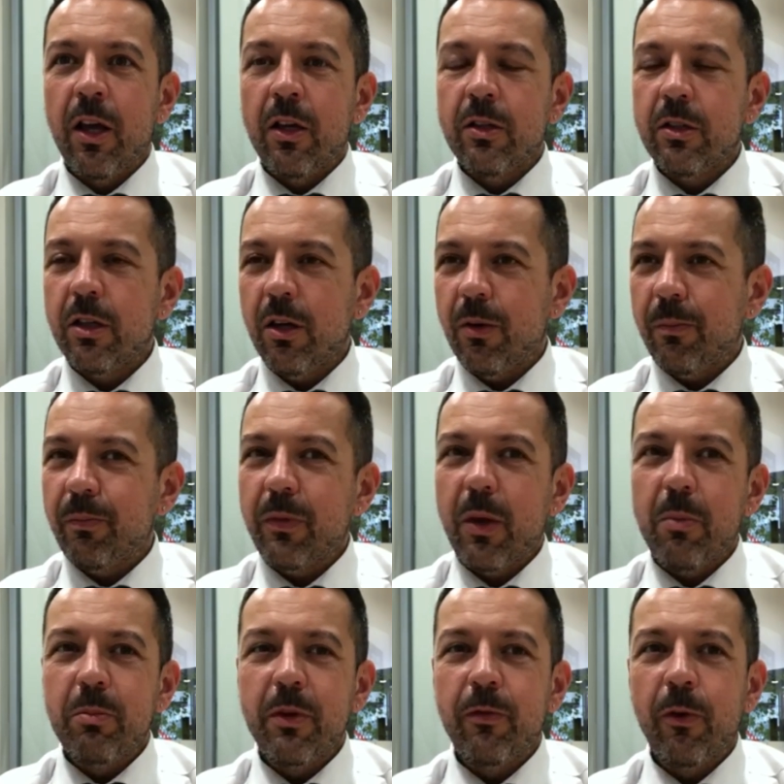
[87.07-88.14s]
So,
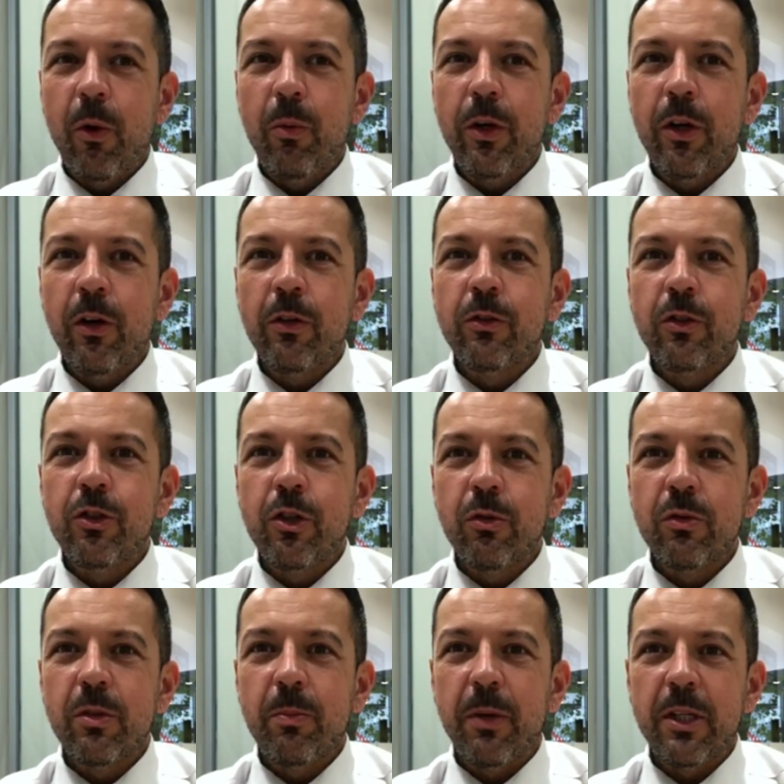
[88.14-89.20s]
before we go on to
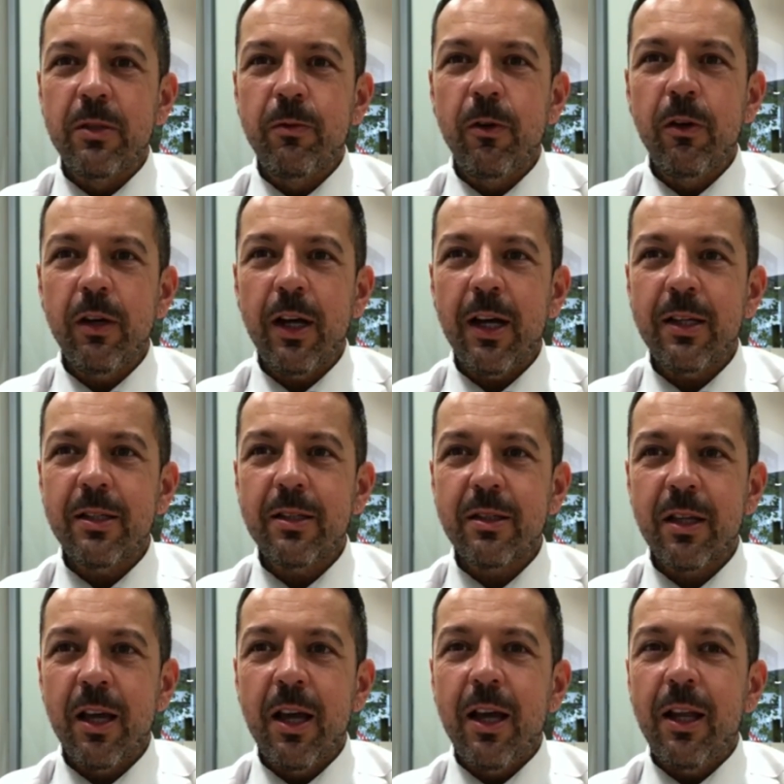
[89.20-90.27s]
choose the best forecast,
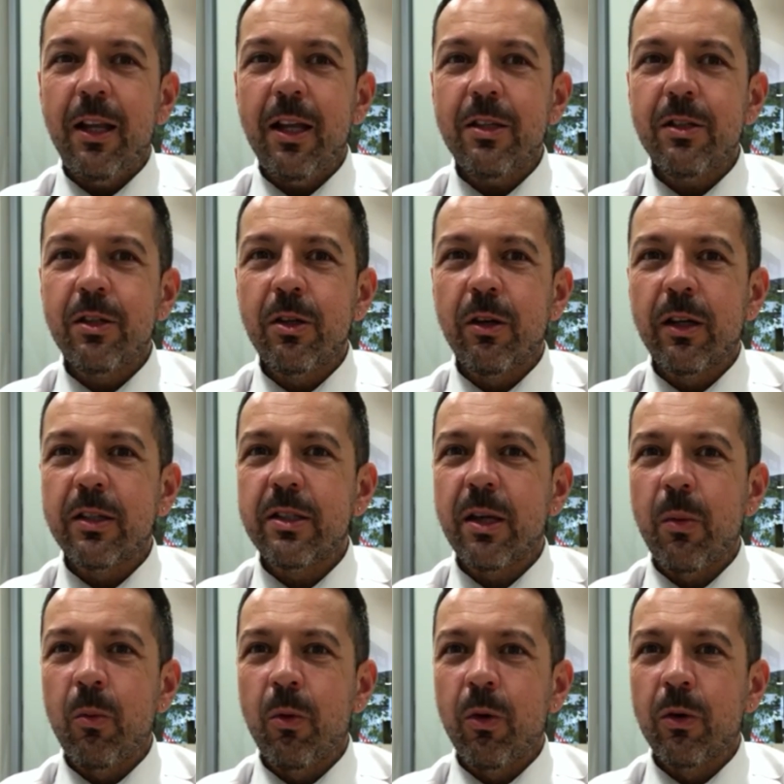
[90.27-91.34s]
let's look at
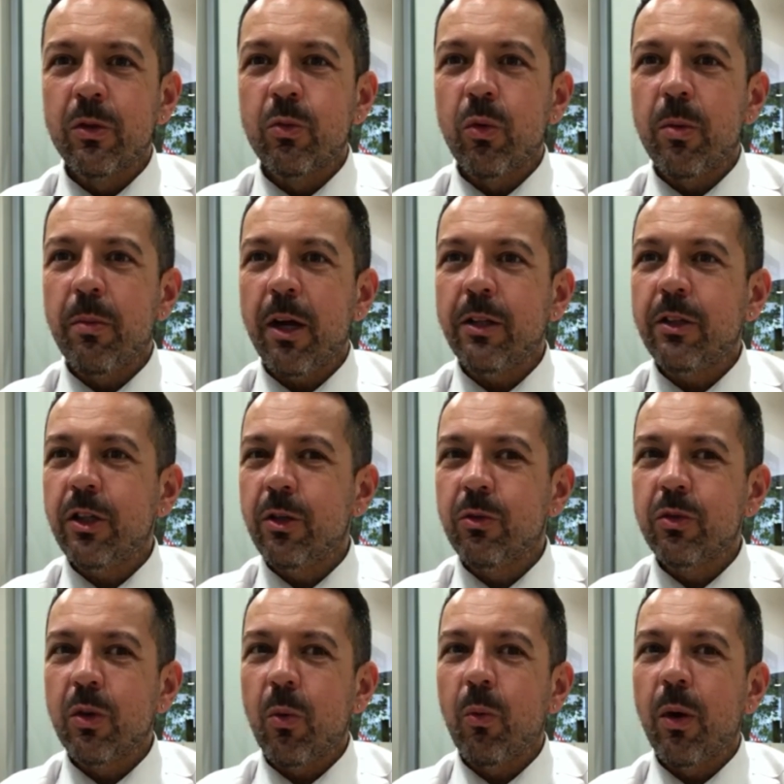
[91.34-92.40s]
some words we might
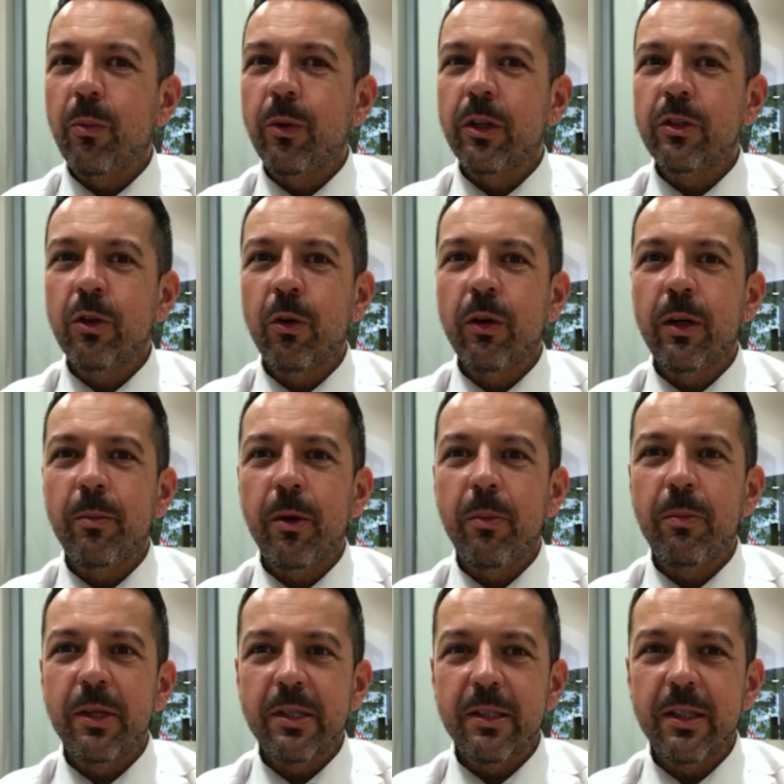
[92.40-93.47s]
use when we are talking about
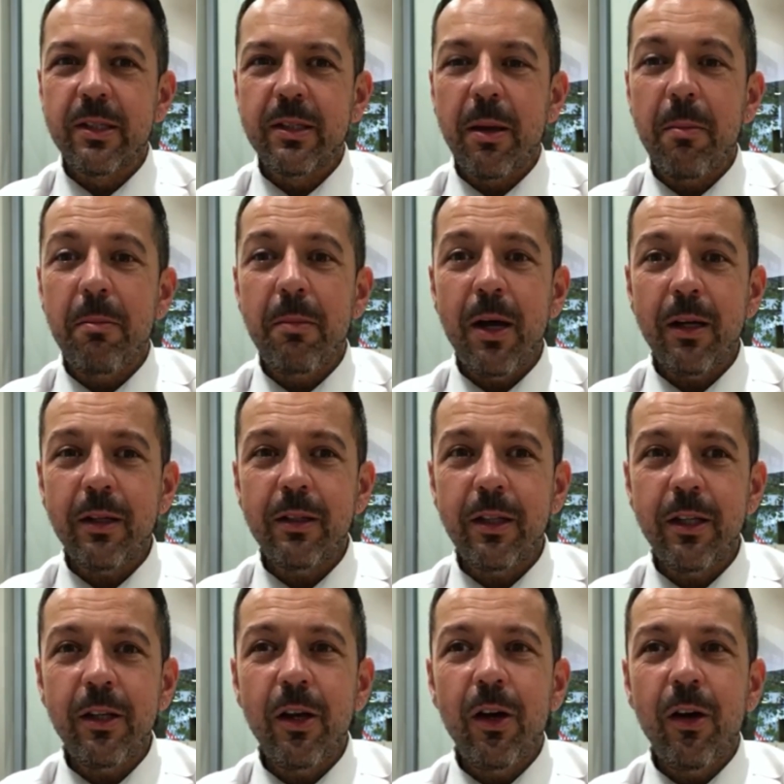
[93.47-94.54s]
business,
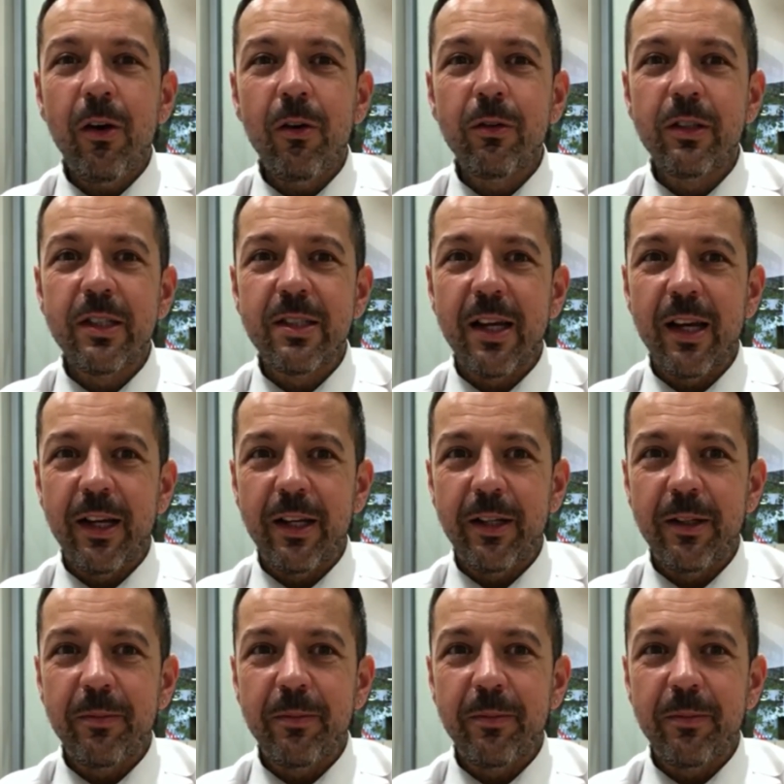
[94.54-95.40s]
marketing or design.